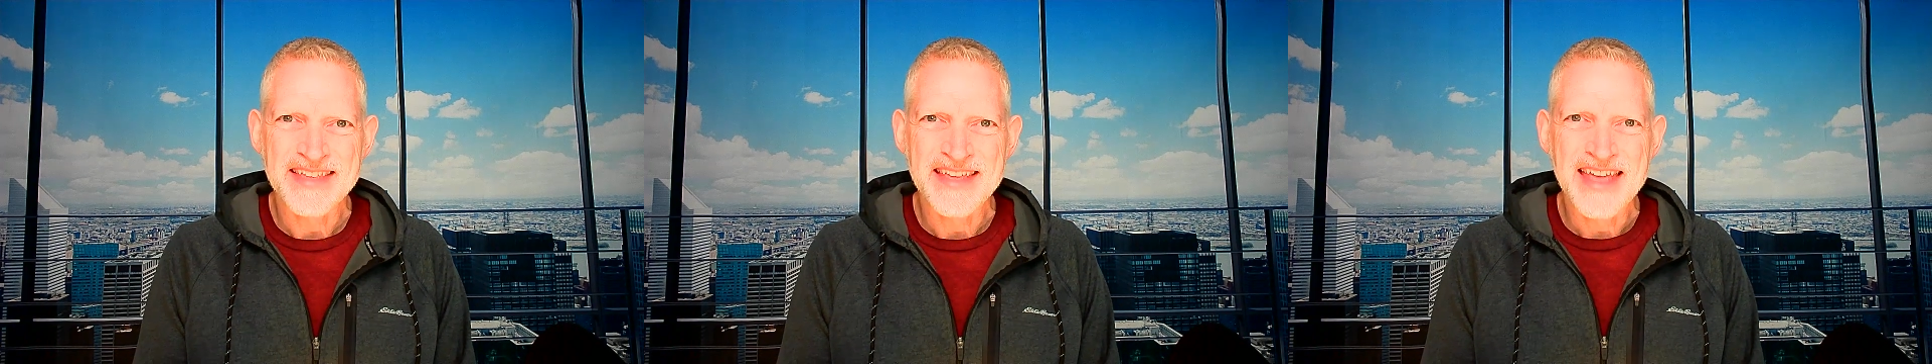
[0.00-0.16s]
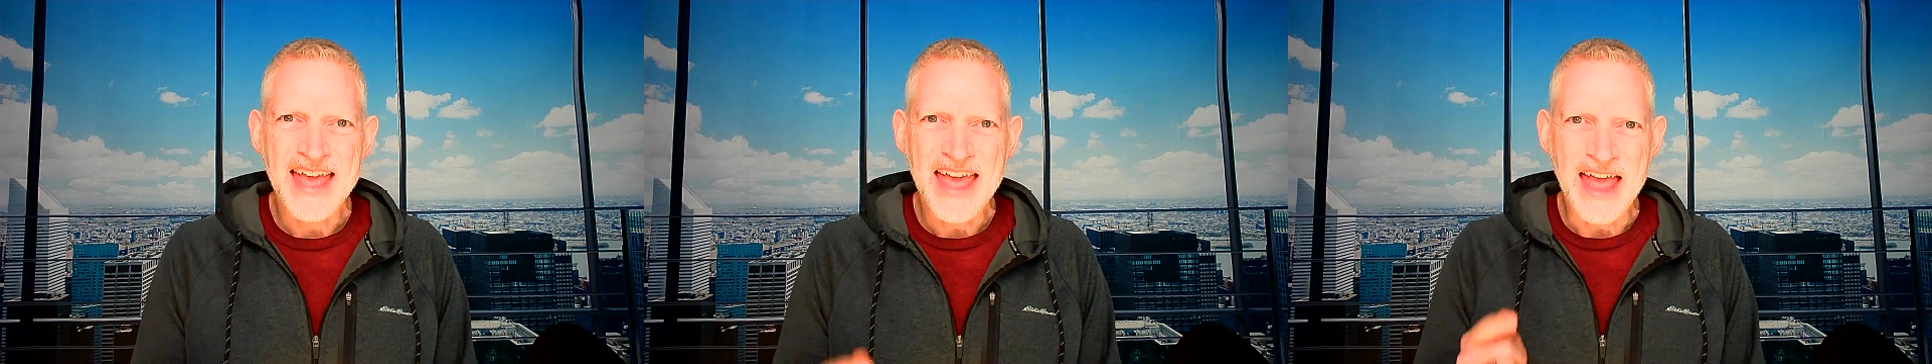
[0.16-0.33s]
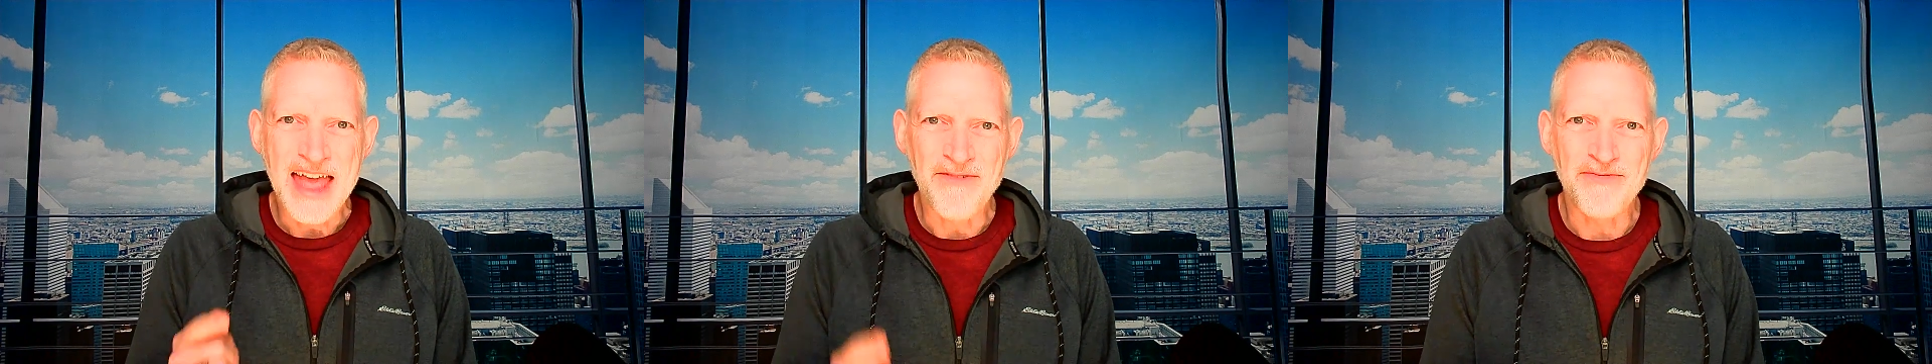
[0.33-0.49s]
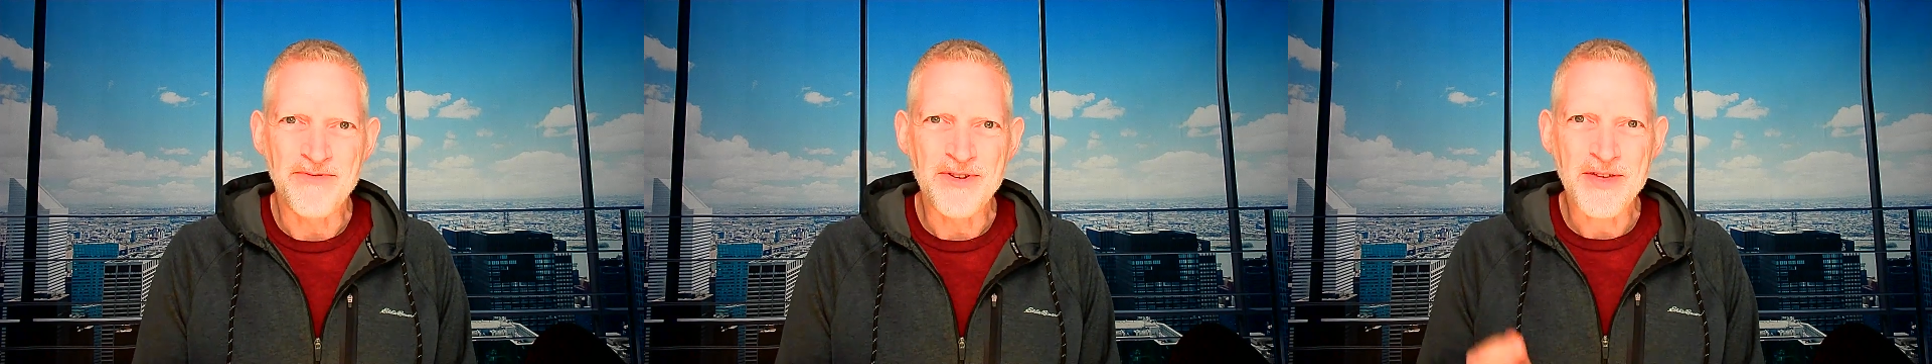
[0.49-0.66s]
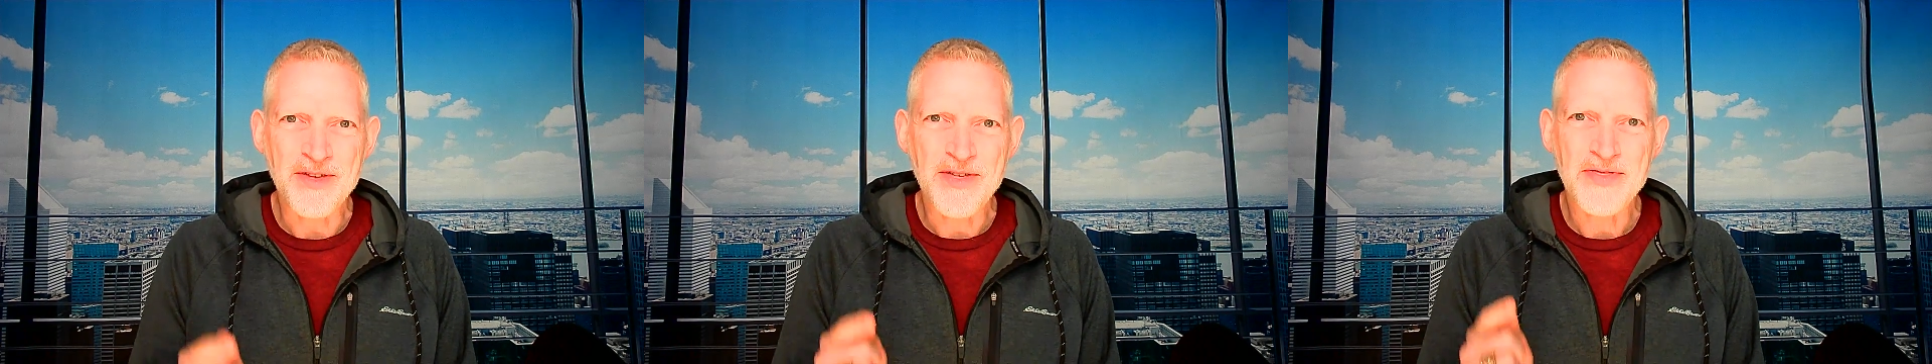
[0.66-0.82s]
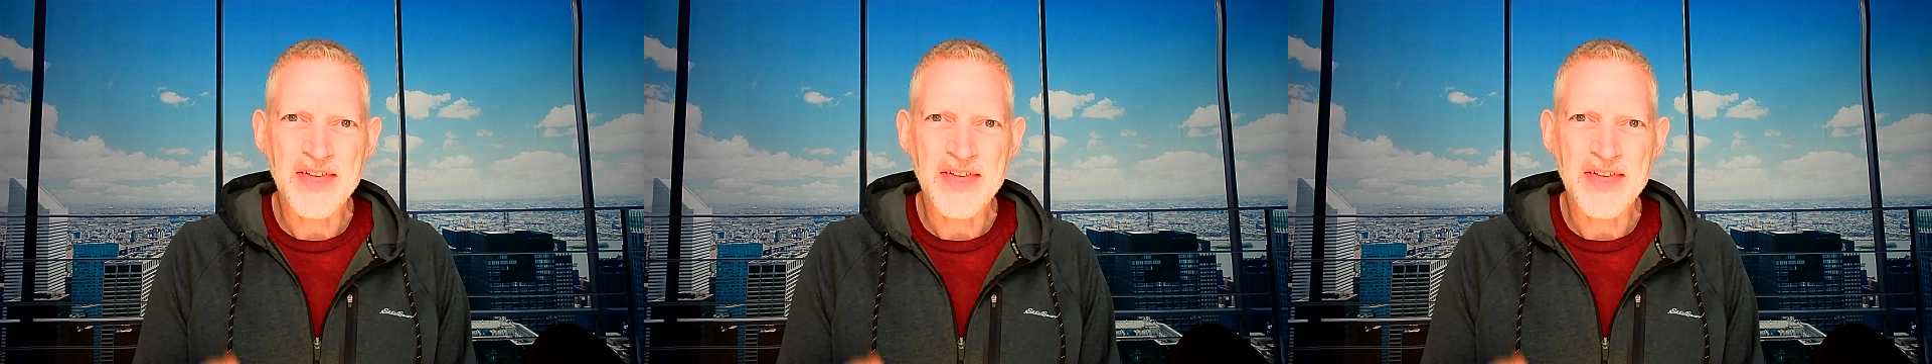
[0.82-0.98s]

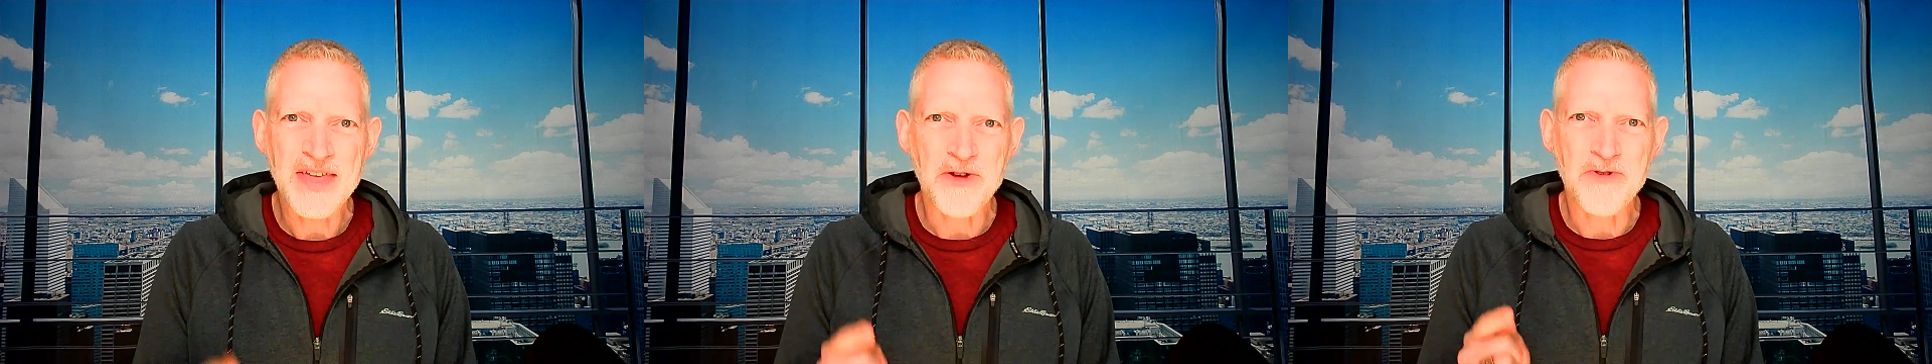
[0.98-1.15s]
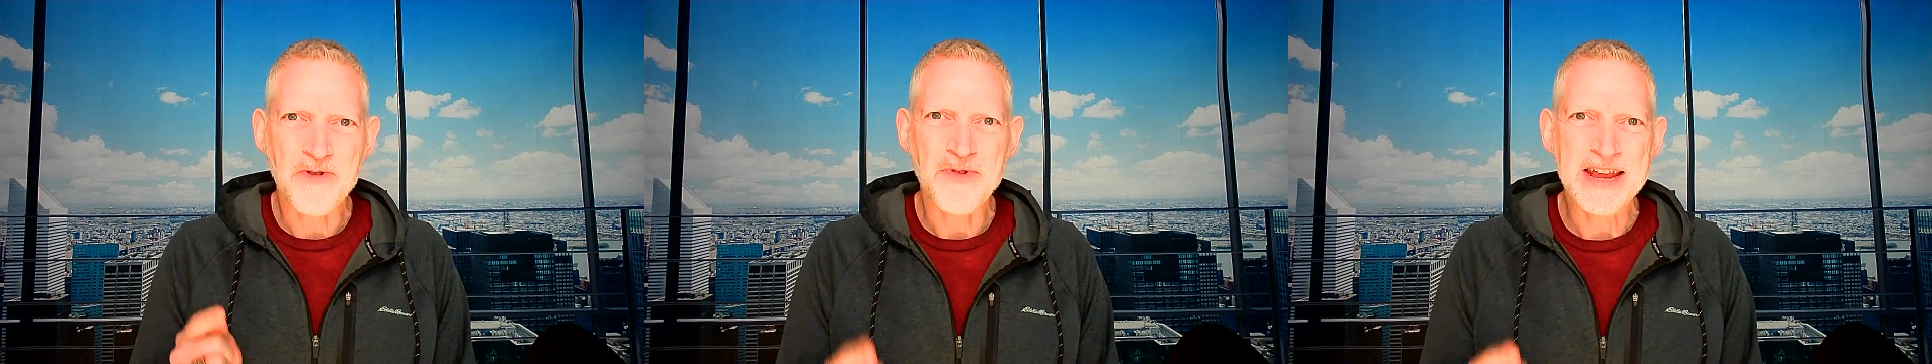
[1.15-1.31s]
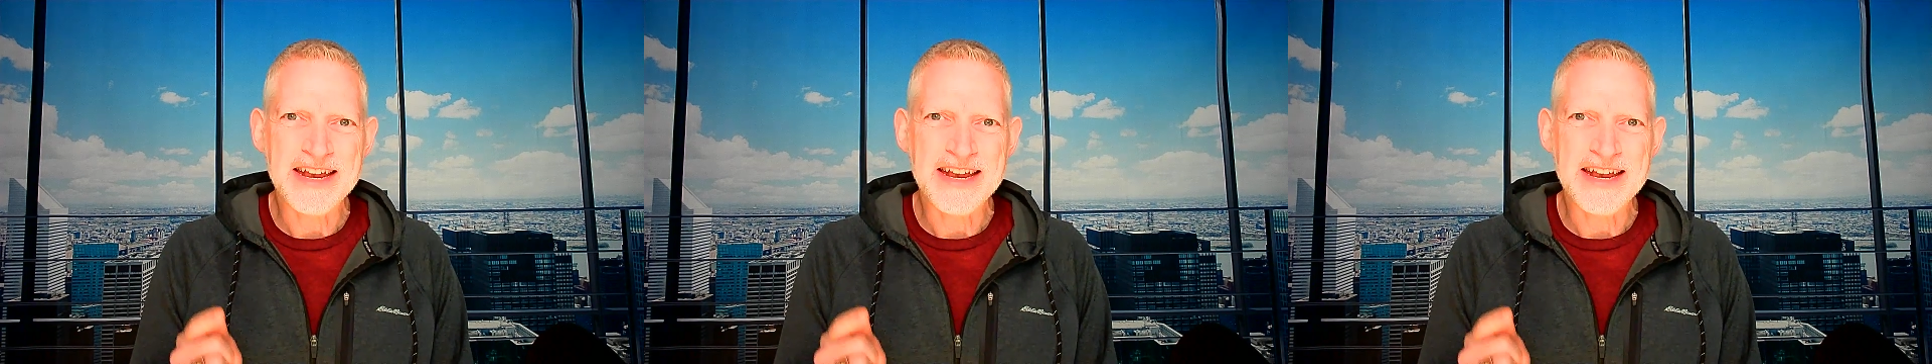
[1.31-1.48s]
Everything we